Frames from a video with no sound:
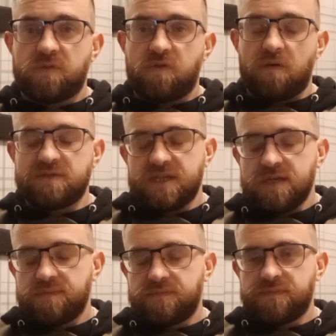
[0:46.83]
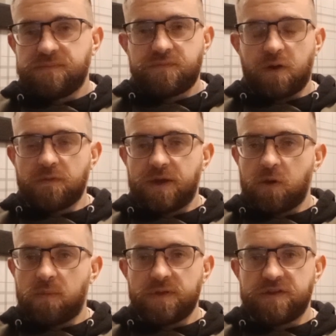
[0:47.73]
Obviously, followed that
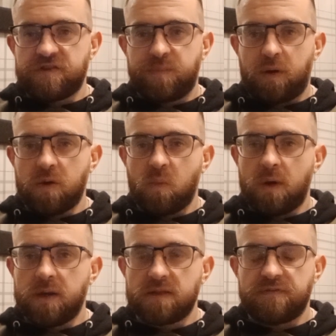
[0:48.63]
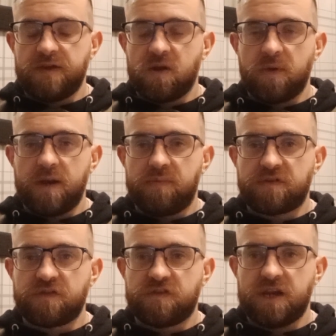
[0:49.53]
up with a disappointing 1-0 defeat away to
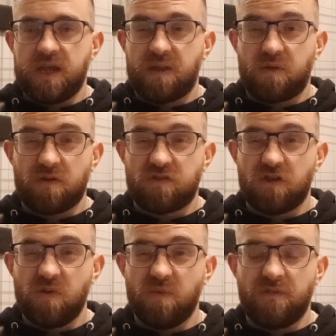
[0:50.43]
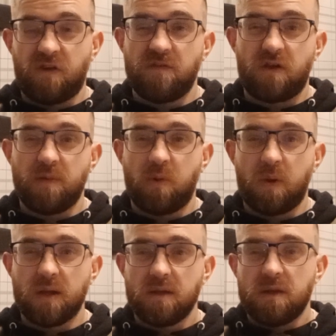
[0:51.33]
Bristol City. I thought Sunderland were very, very
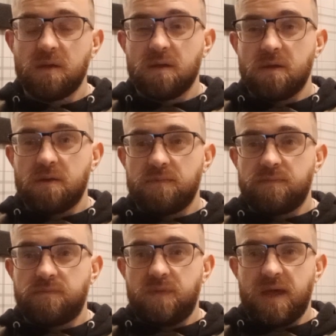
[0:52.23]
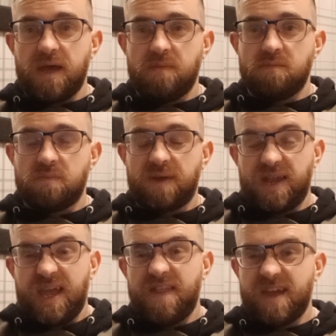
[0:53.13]
poor. Yeah,
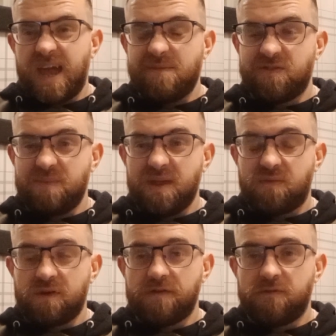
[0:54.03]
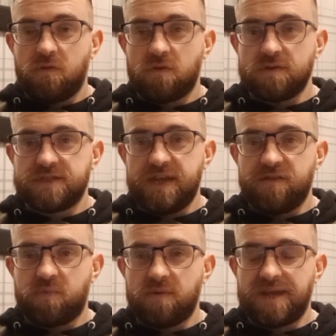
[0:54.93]
their keepers made 3 or 4 good
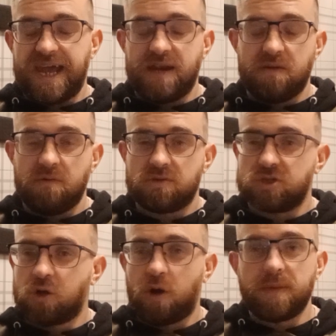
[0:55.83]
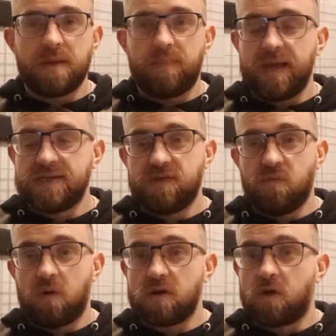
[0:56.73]
saves, but again, it was just copy and paste of
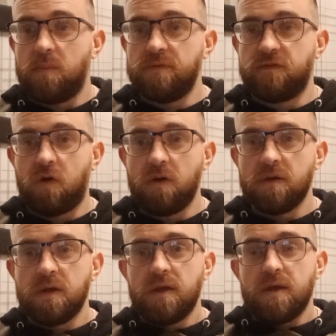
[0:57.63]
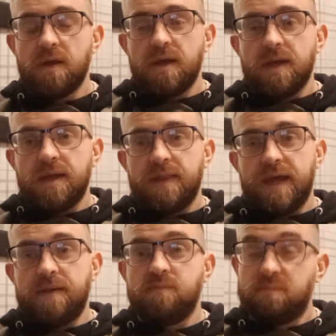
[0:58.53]
what had gone before.
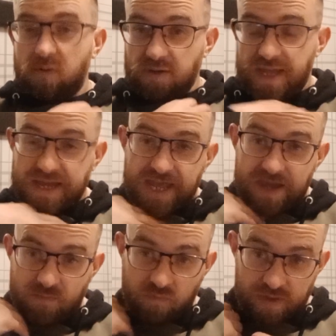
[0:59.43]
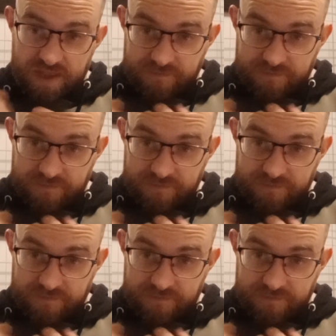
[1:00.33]
Then Monday came with the